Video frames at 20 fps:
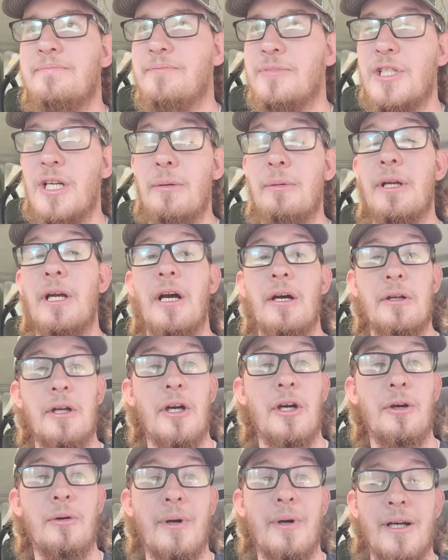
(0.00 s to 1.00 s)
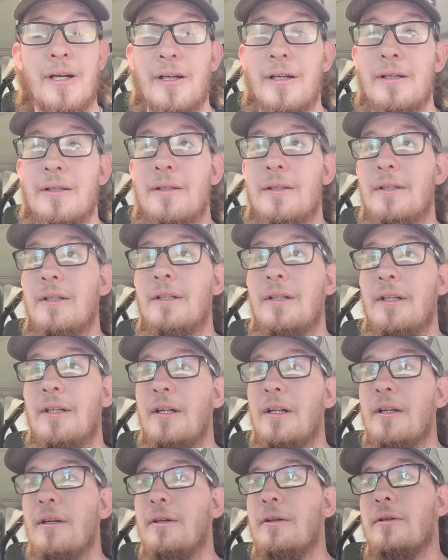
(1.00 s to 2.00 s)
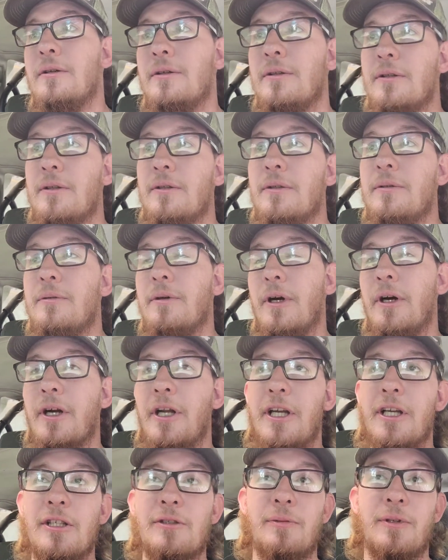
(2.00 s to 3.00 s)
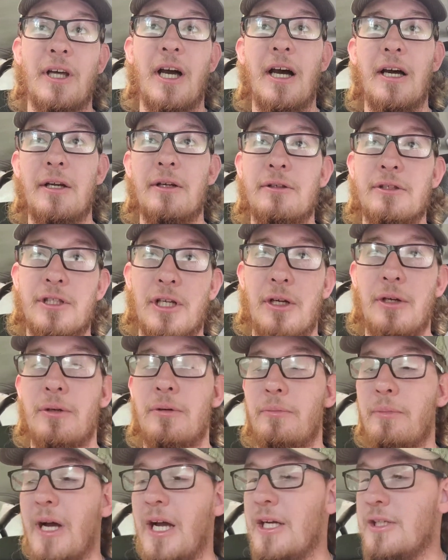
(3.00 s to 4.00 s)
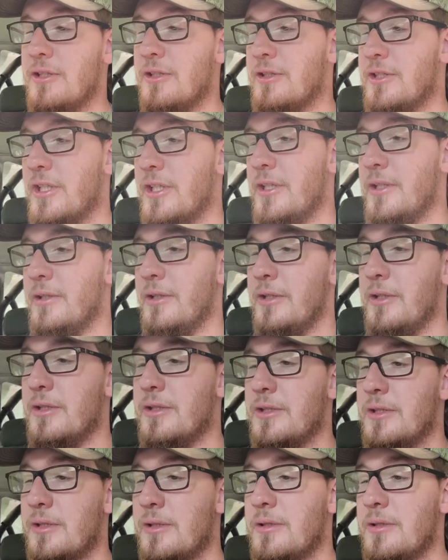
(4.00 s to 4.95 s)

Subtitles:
some of y'all know my run-ins with AutoZone master cylinders,